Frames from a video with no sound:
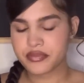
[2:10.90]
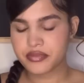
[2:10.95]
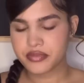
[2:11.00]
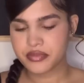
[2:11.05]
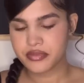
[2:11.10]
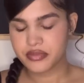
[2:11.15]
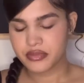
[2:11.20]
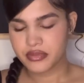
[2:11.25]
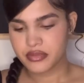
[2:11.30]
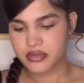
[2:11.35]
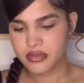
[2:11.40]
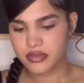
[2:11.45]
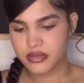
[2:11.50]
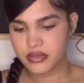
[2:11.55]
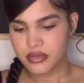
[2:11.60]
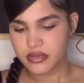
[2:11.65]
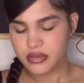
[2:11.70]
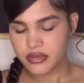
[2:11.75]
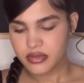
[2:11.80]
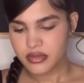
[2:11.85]

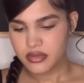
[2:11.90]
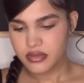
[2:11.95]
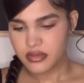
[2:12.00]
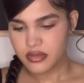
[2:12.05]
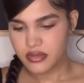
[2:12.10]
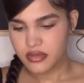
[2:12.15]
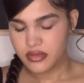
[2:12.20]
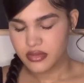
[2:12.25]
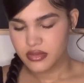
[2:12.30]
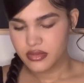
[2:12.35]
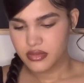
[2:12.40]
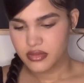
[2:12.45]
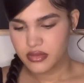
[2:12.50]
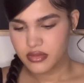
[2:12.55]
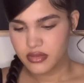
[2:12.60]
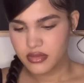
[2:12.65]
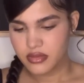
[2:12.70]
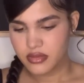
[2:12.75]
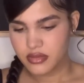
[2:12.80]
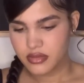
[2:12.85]

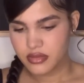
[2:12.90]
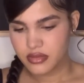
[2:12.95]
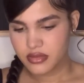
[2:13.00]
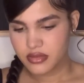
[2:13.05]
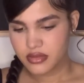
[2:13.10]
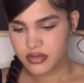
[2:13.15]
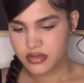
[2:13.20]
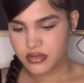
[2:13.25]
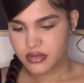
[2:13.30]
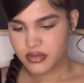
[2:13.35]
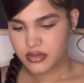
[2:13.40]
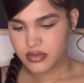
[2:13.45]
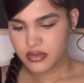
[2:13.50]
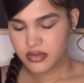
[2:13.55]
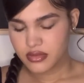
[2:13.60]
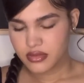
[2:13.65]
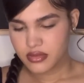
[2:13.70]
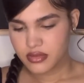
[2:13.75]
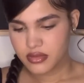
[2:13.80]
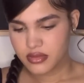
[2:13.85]

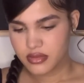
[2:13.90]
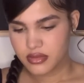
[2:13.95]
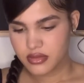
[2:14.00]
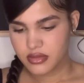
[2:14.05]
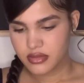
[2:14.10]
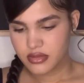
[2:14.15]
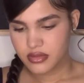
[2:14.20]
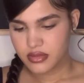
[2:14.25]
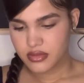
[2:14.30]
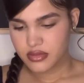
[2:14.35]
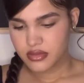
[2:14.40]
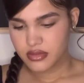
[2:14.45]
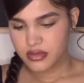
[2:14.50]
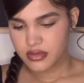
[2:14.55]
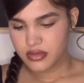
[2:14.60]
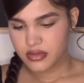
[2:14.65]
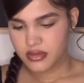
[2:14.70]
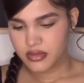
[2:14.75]
No one is speaking in this clip.